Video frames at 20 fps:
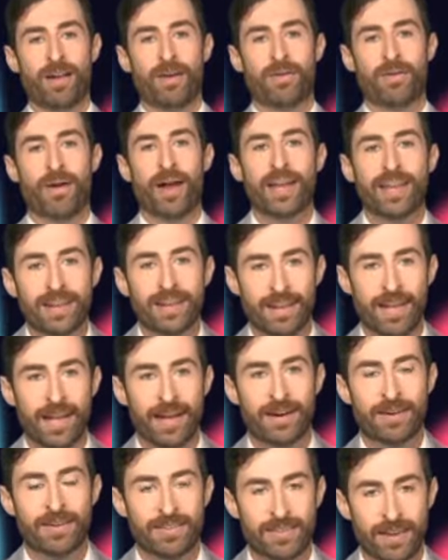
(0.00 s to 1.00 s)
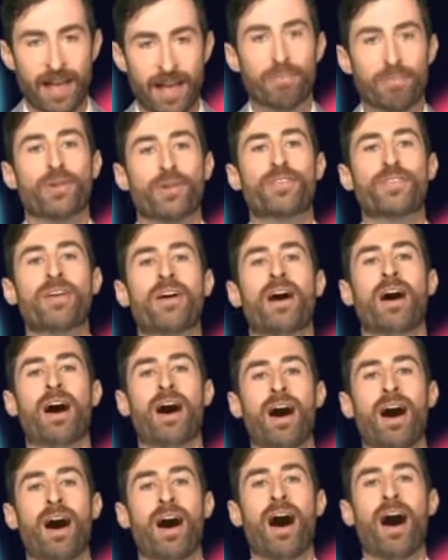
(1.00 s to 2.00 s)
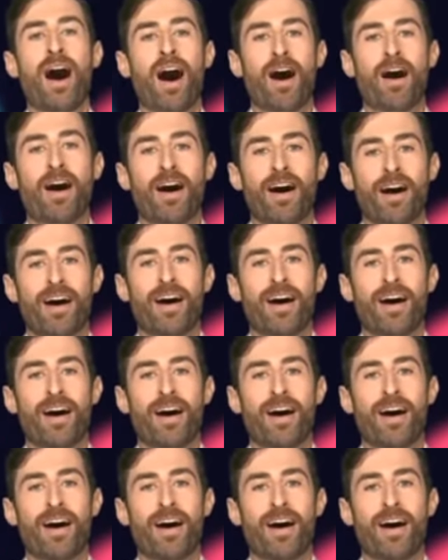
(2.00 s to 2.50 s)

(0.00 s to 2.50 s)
Regulator samples. Oh,